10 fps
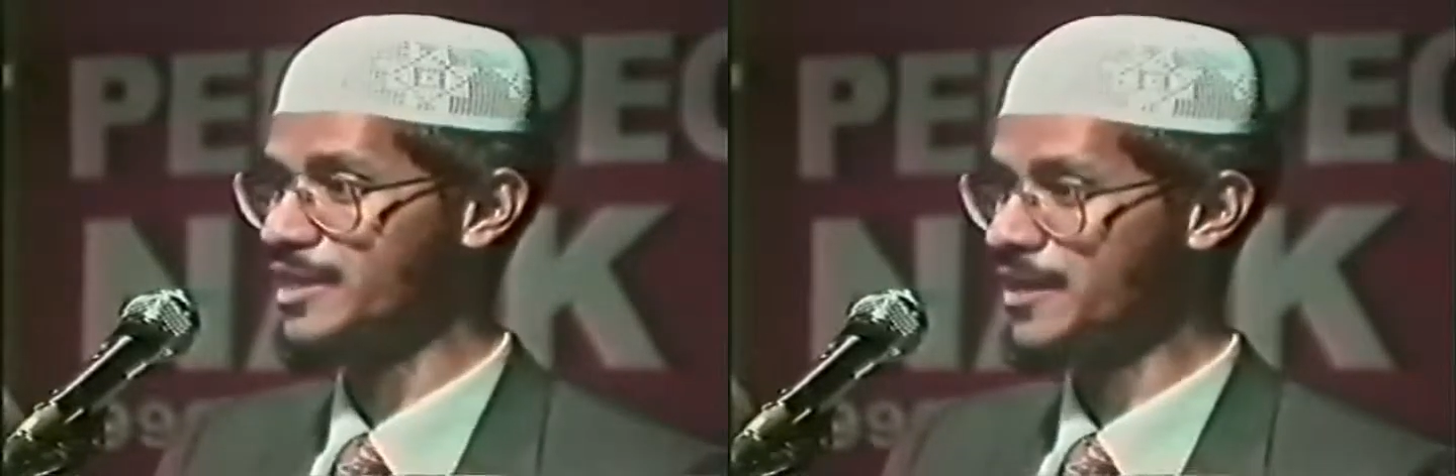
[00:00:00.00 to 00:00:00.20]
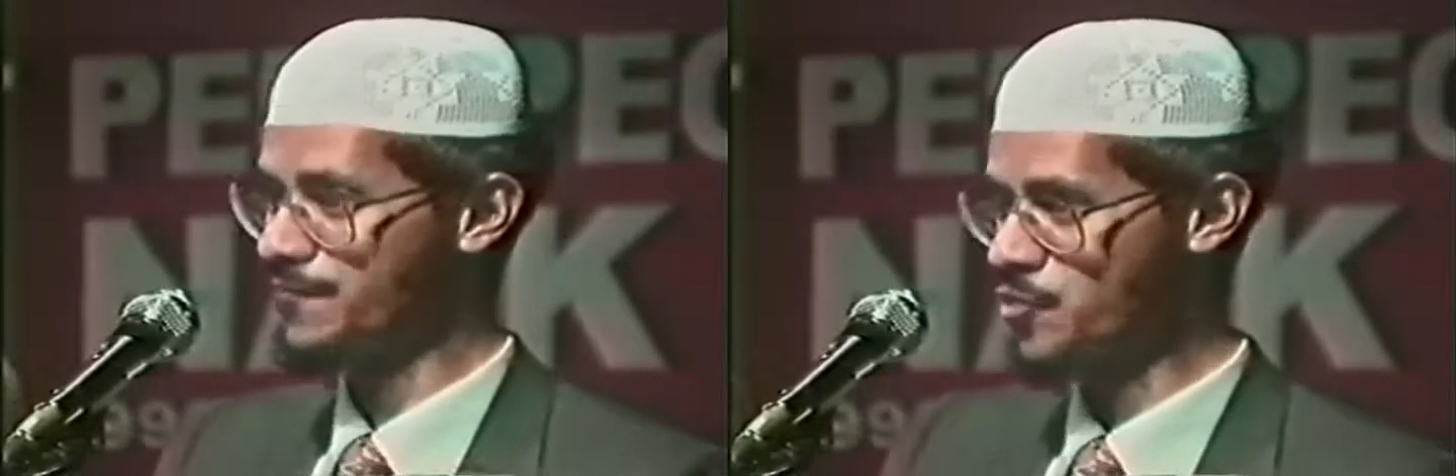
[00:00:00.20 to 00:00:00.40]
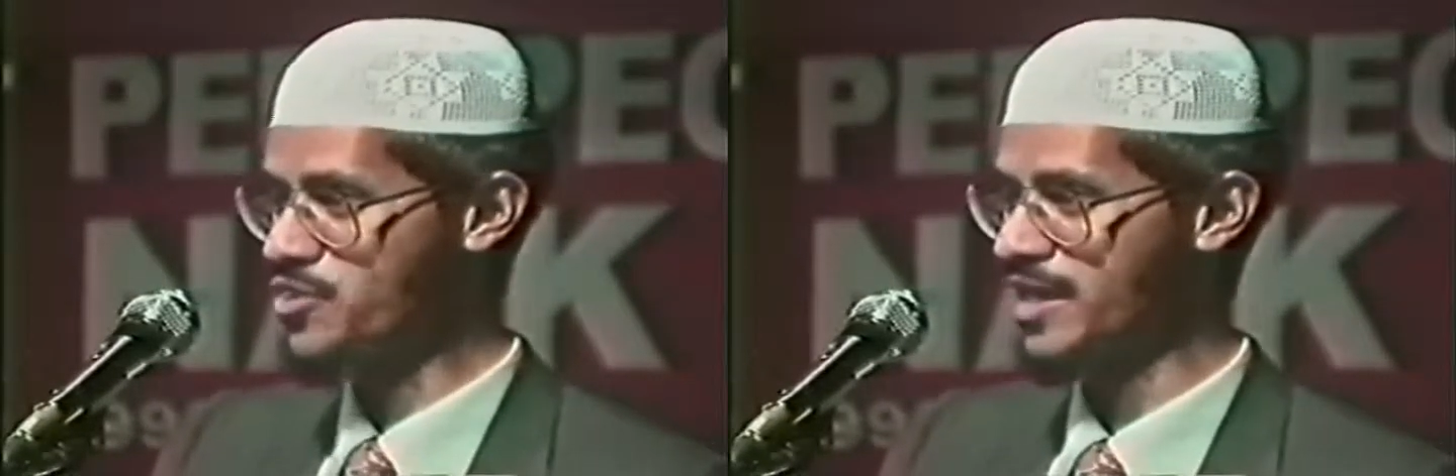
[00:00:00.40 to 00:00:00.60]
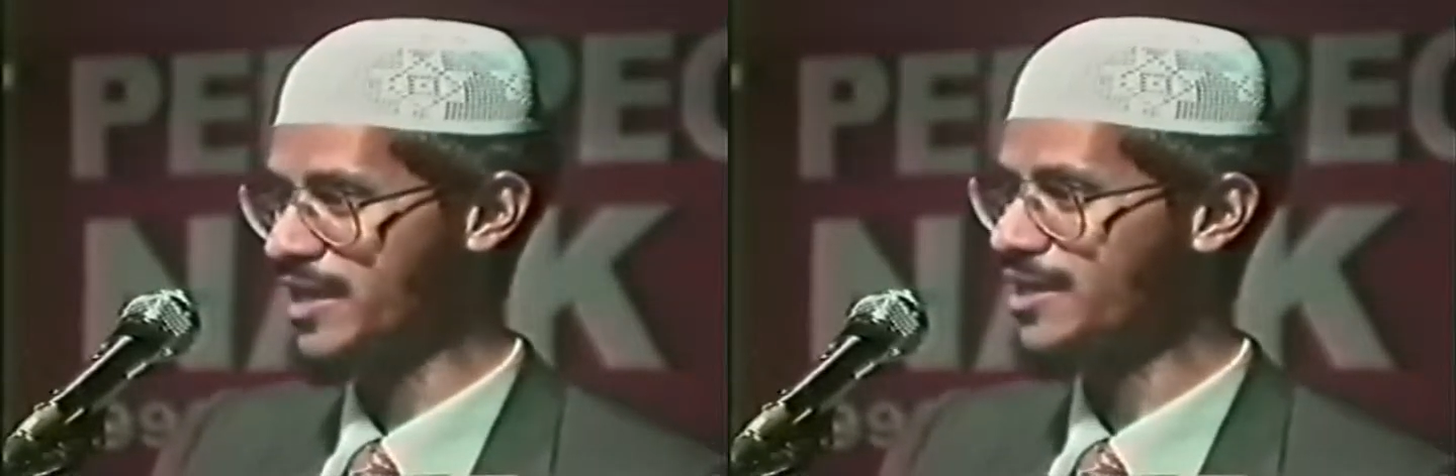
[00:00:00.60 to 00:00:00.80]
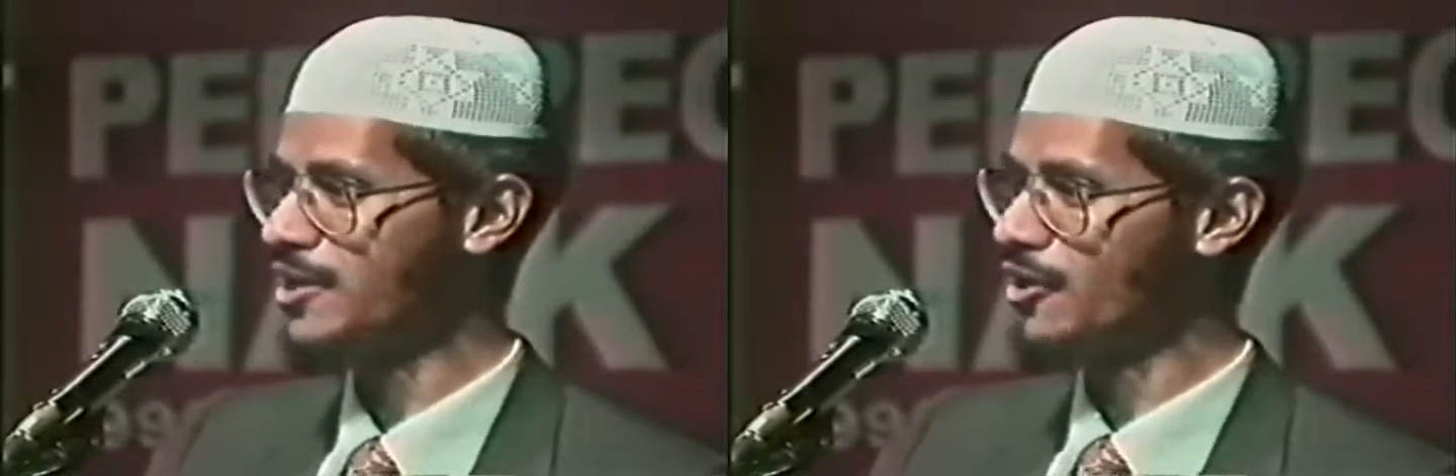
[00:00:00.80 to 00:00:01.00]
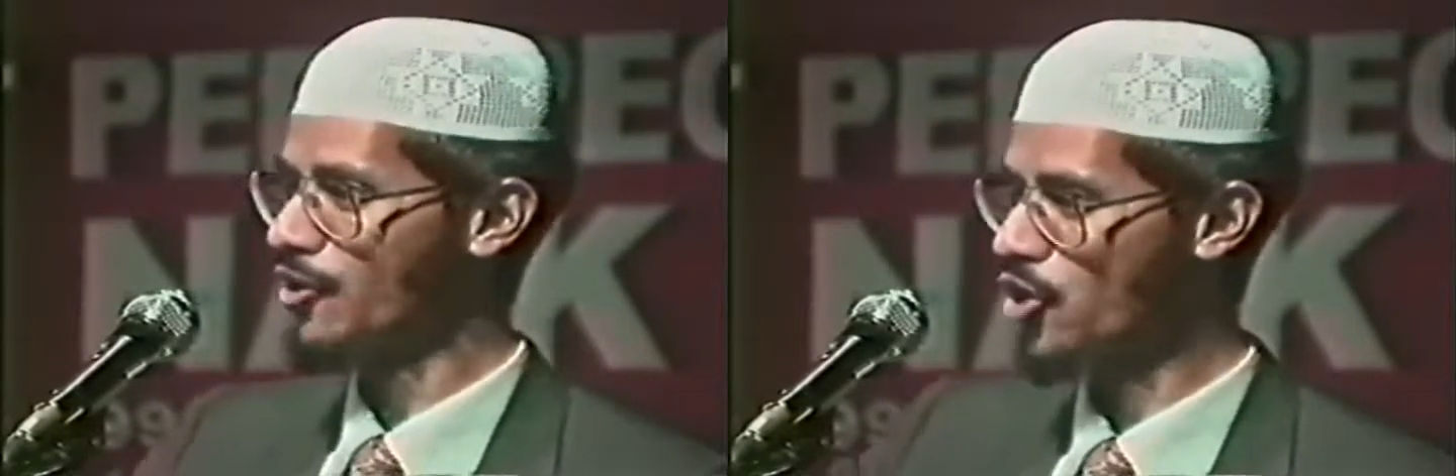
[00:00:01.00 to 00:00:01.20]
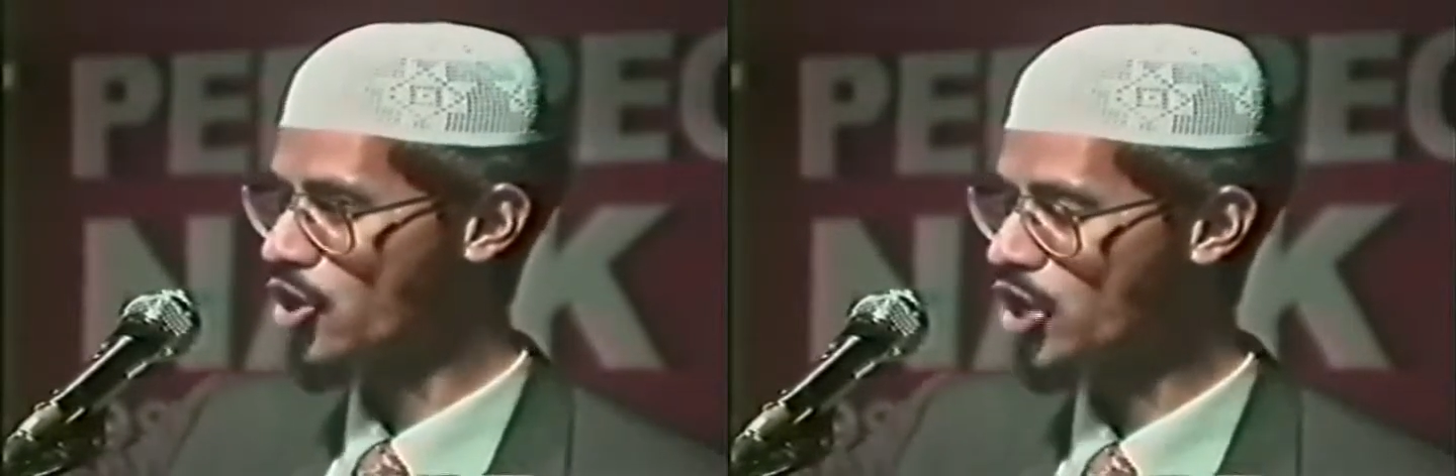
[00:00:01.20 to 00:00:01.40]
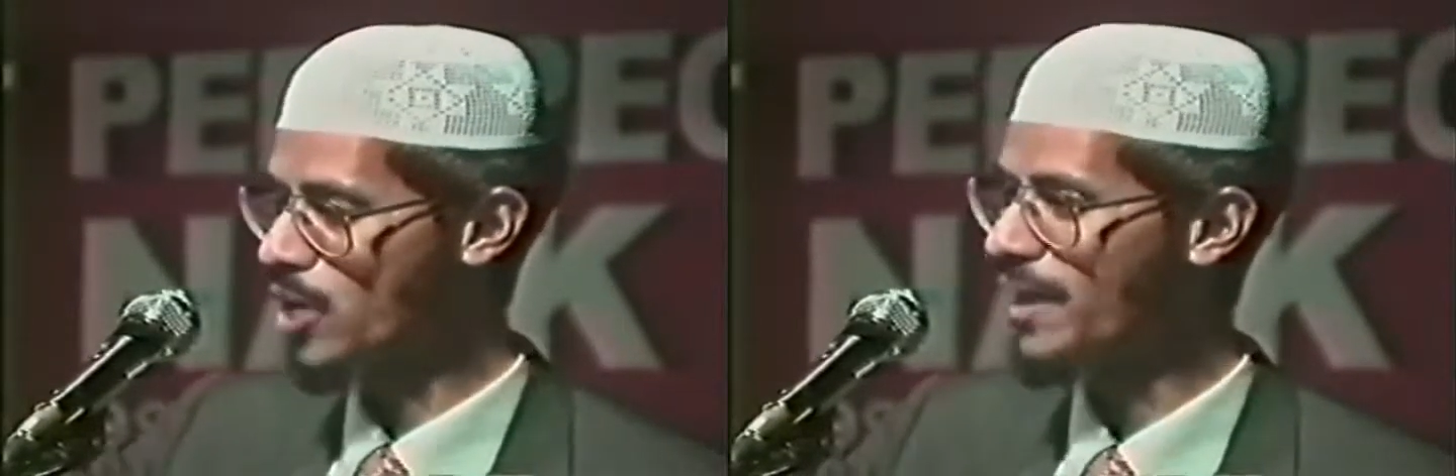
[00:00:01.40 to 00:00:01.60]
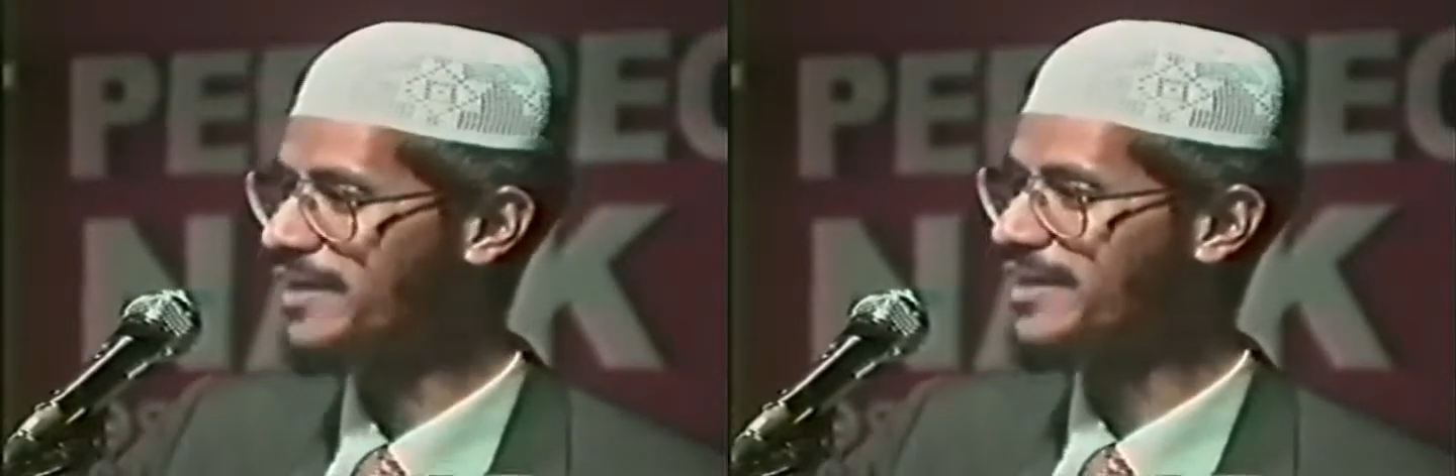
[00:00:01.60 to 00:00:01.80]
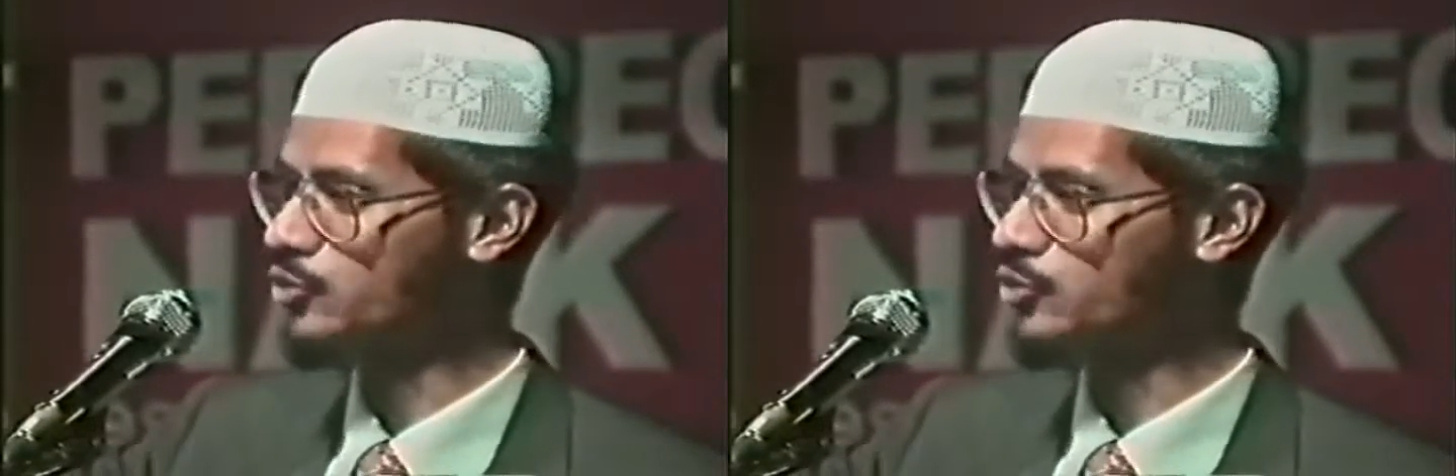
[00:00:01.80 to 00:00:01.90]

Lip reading: If you say God Almighty